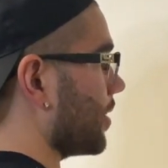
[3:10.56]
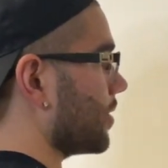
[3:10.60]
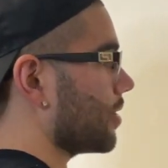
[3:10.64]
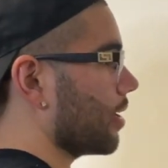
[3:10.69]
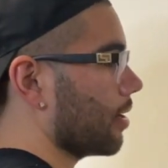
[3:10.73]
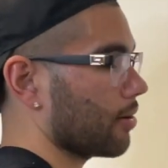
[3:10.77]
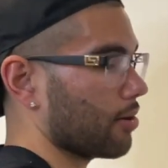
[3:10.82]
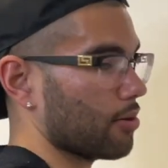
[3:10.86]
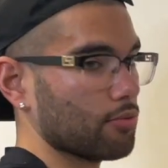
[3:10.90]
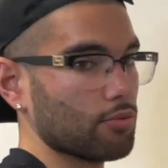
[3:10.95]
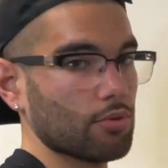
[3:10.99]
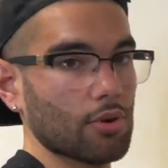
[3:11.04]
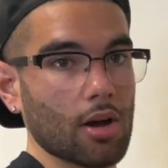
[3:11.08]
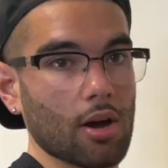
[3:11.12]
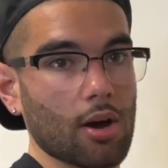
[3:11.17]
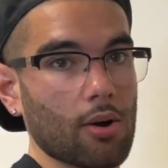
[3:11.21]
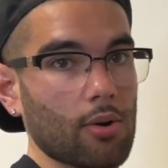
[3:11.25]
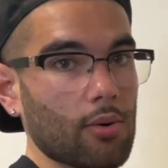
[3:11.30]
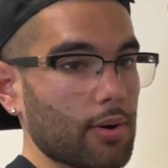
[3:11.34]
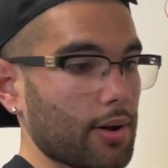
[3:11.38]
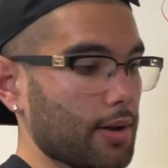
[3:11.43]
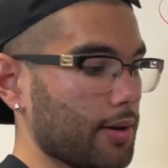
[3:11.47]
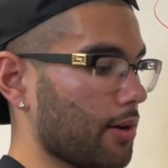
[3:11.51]
tell you
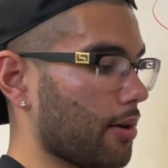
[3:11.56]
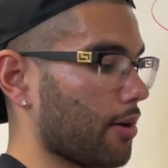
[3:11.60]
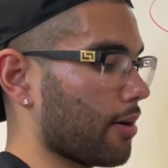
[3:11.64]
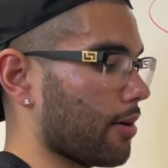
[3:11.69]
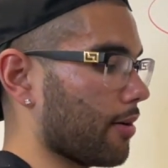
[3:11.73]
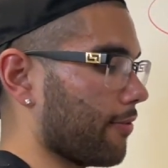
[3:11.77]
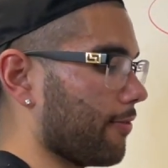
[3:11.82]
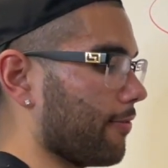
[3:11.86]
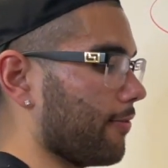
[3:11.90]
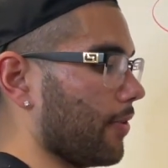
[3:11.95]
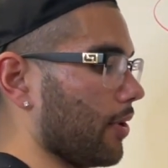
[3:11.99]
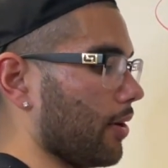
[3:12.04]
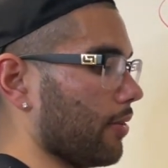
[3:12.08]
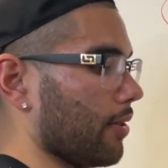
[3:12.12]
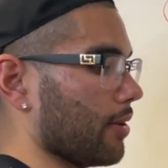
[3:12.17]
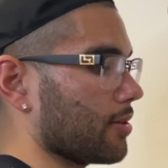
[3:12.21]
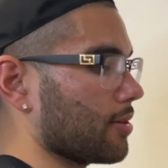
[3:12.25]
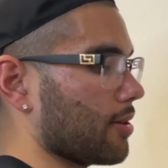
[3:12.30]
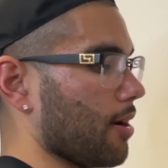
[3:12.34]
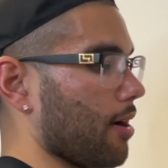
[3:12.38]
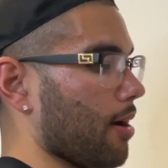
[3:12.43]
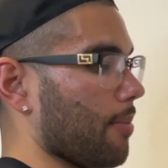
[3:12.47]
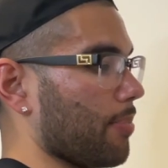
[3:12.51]
no, and you're going to fill this
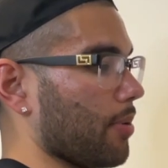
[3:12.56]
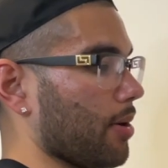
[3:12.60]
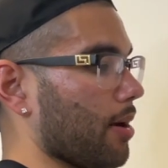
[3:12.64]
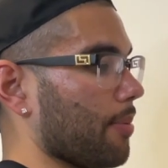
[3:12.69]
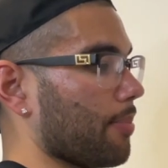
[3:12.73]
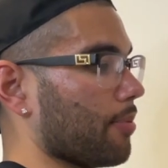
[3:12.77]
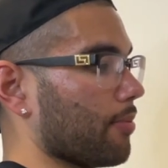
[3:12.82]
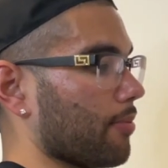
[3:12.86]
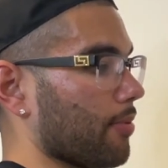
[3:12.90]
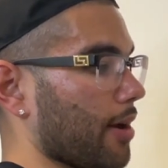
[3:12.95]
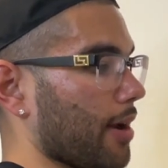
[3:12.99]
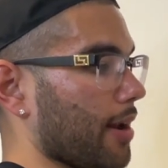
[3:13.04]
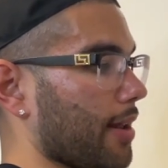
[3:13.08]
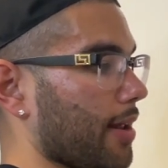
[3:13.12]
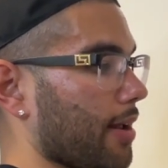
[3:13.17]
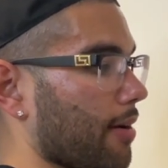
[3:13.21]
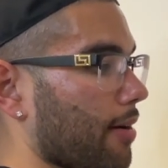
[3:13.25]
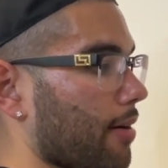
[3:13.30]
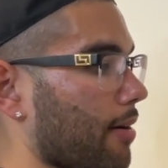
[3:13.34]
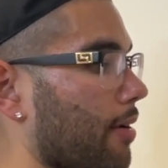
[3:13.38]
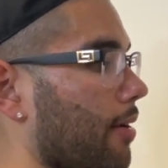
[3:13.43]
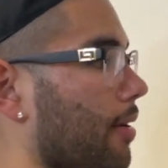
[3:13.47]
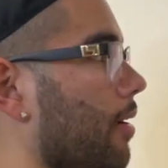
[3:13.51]
cup up right
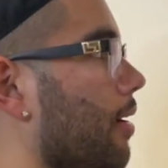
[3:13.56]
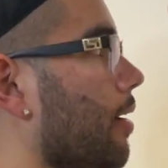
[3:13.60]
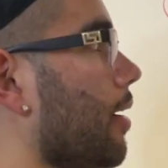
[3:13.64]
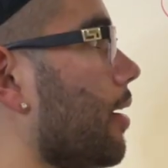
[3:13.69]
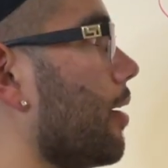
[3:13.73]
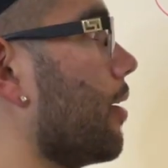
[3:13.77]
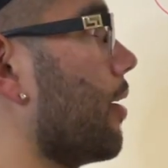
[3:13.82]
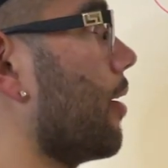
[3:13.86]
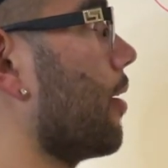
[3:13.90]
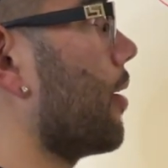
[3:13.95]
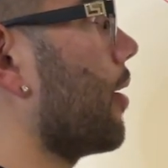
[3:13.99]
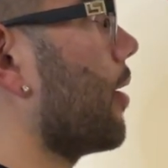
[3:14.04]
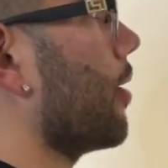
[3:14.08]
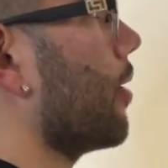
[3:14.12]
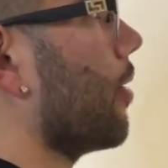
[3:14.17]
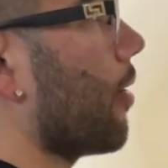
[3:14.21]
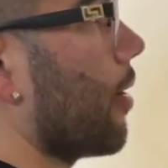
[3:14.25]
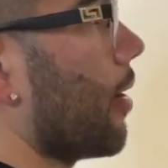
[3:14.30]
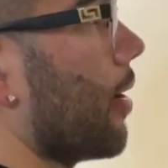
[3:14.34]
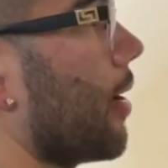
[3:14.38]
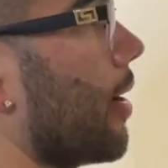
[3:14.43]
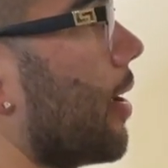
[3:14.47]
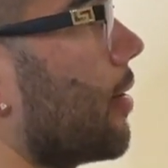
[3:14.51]
here. And you're
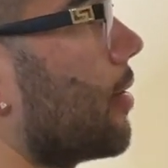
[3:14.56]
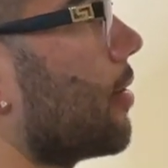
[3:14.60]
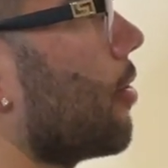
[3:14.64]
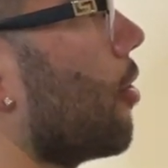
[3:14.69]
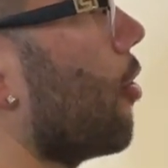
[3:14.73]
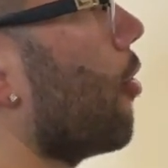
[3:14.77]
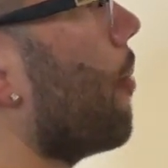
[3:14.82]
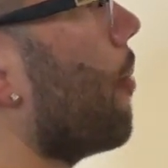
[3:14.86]
going to get to go